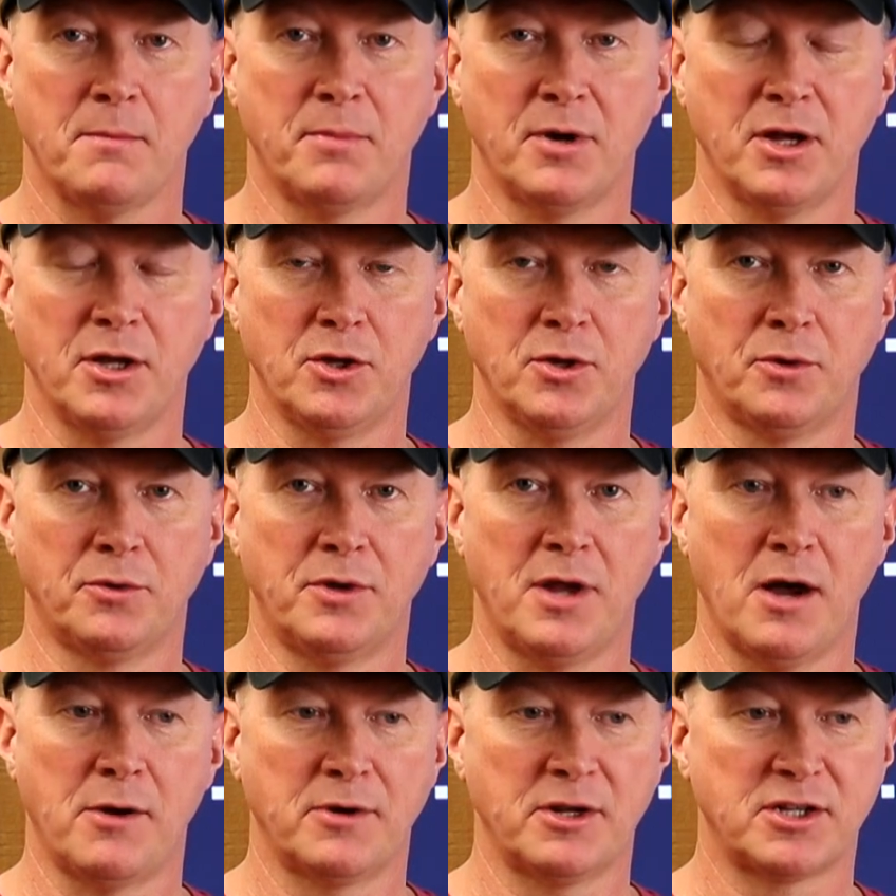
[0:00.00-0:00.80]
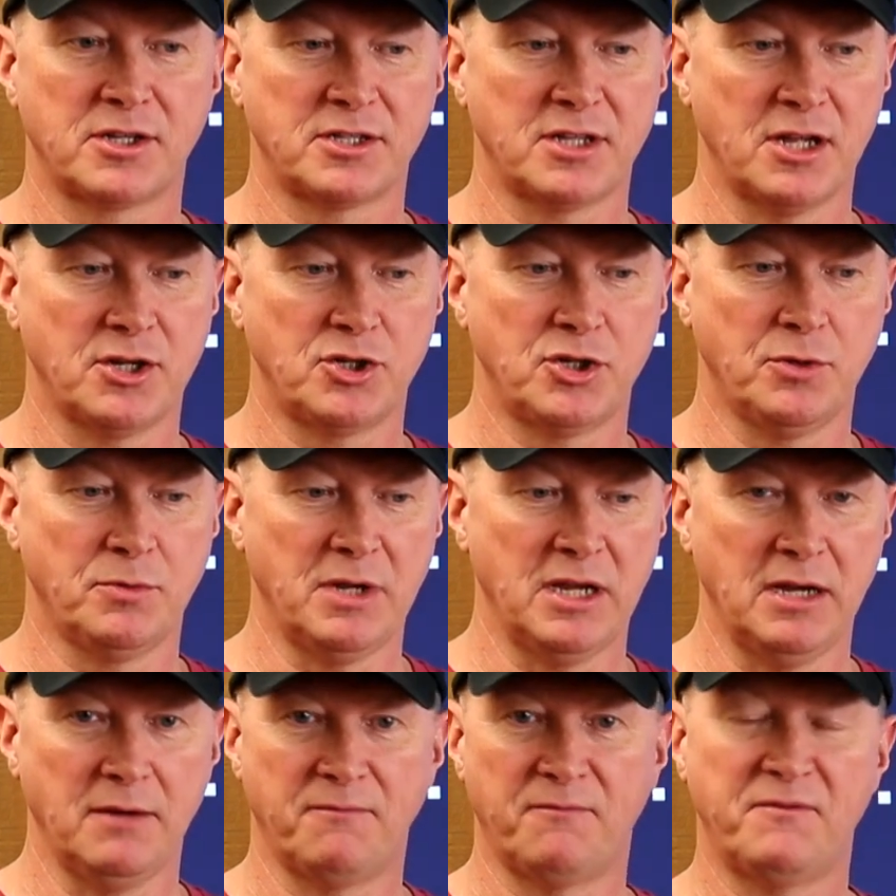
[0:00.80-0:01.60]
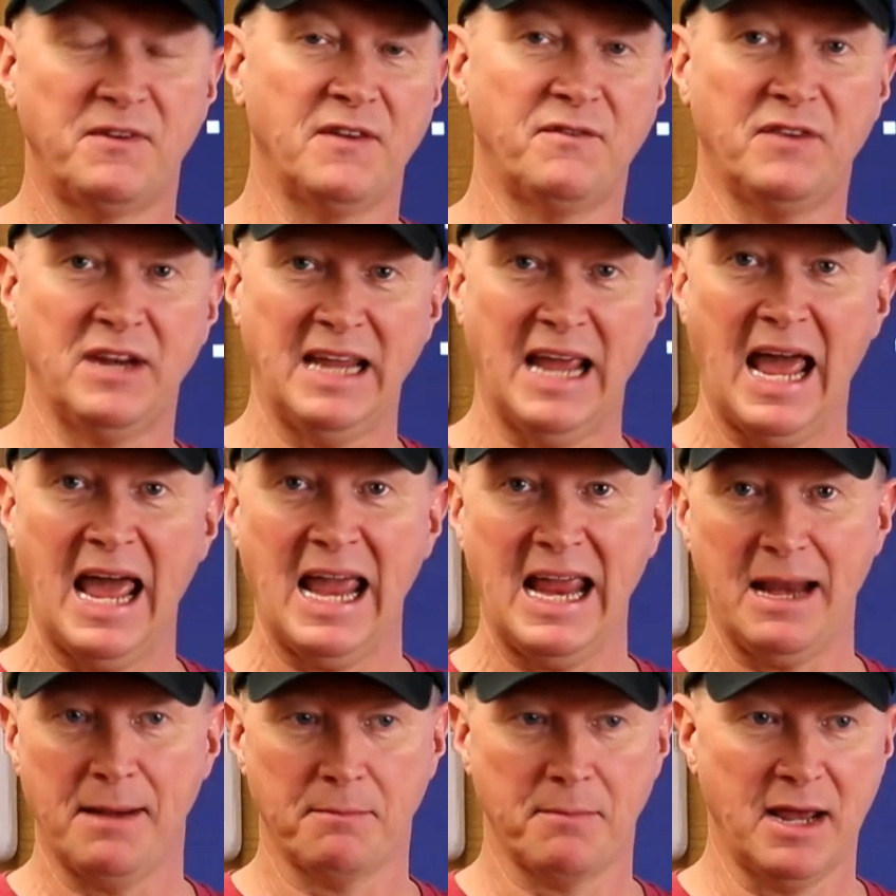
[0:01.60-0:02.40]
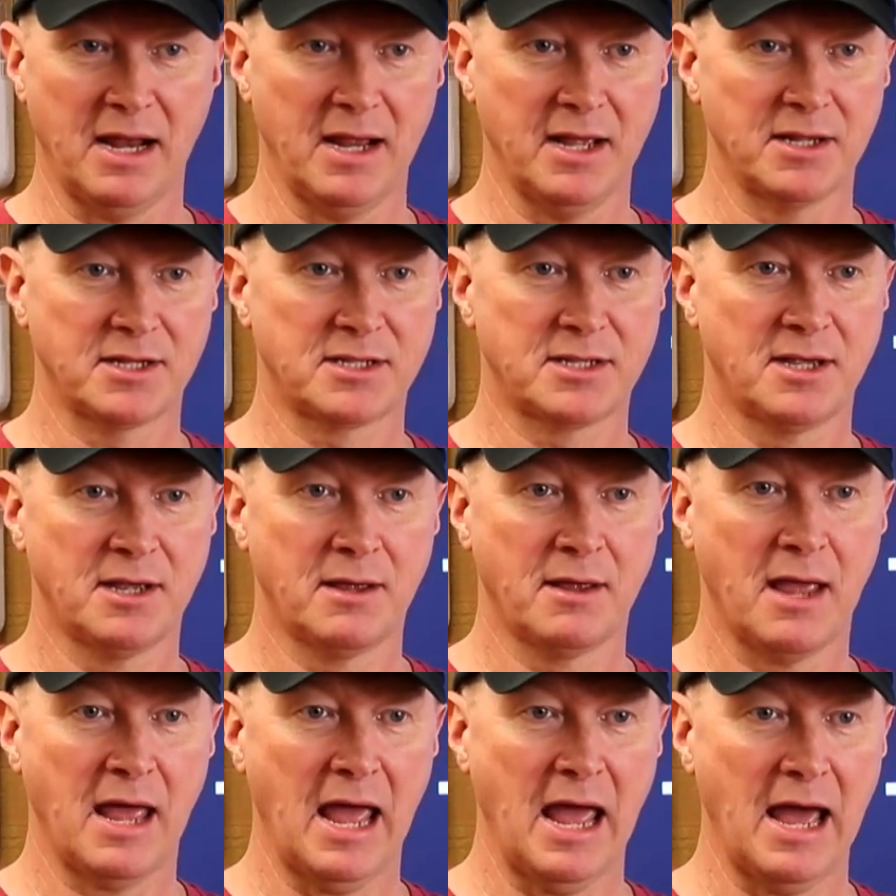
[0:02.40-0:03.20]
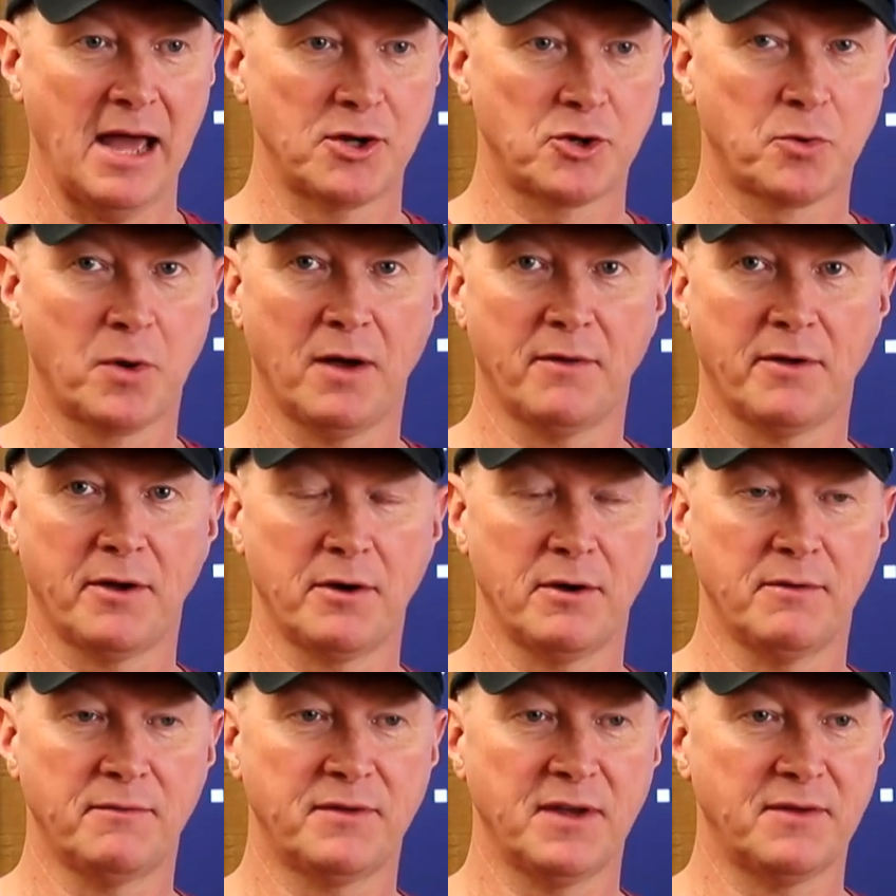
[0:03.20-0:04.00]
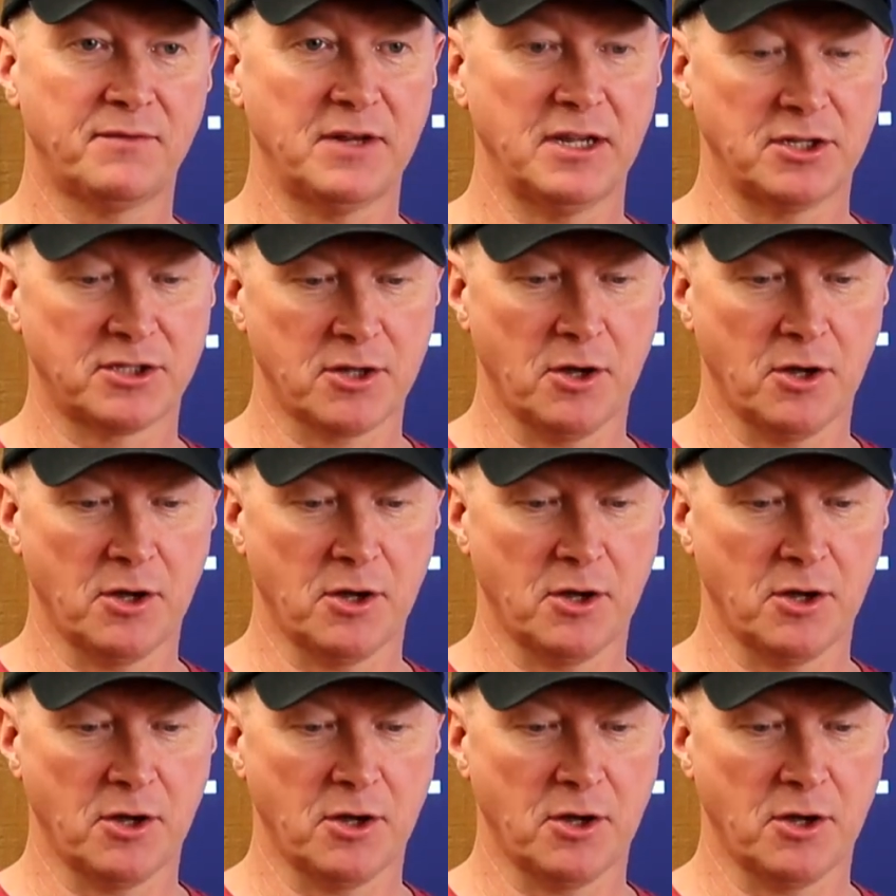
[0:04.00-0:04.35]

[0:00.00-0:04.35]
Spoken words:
but you'll notice that you need 58 minutes at 1,250.